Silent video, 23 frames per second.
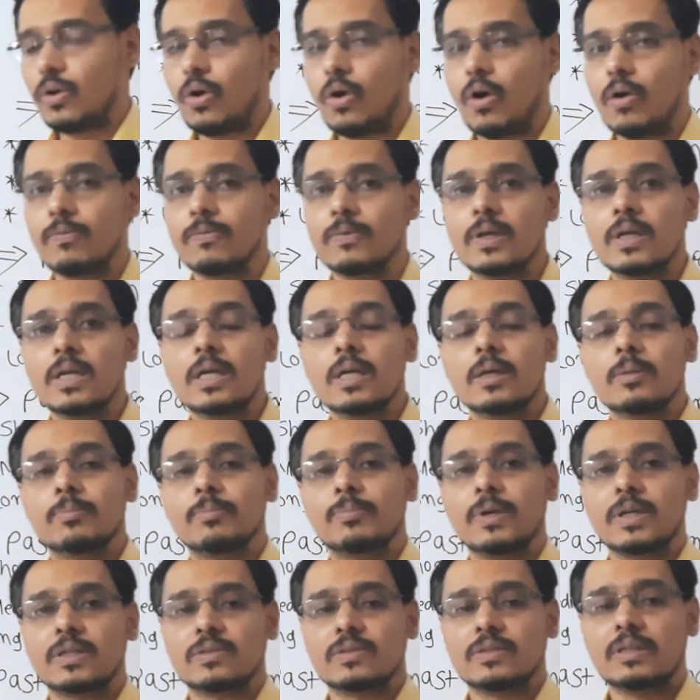of
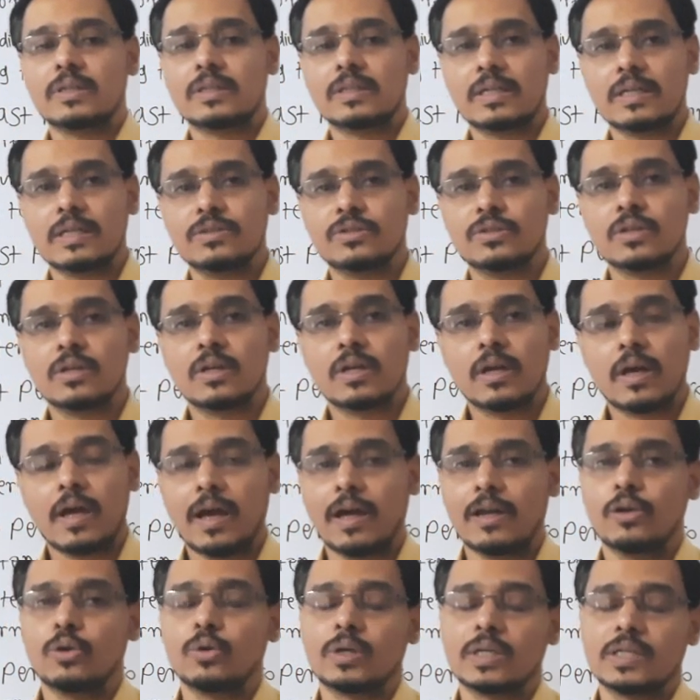percentage
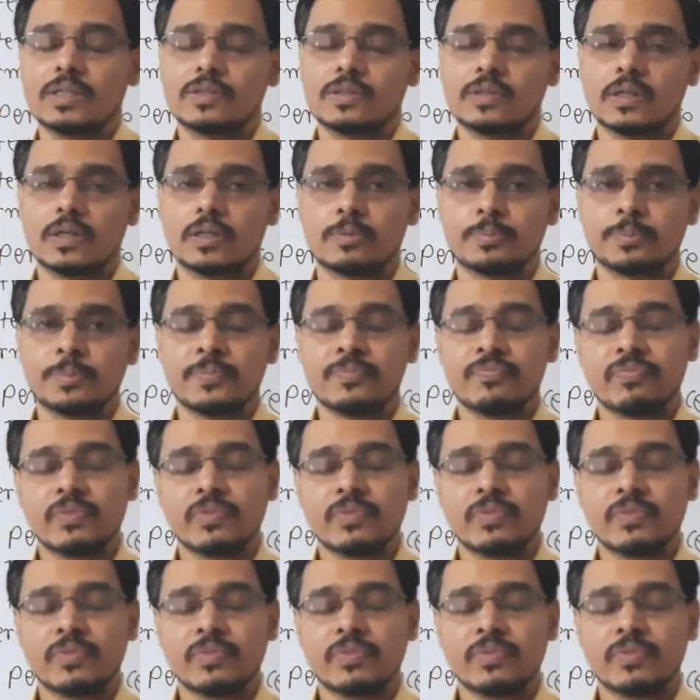allocation.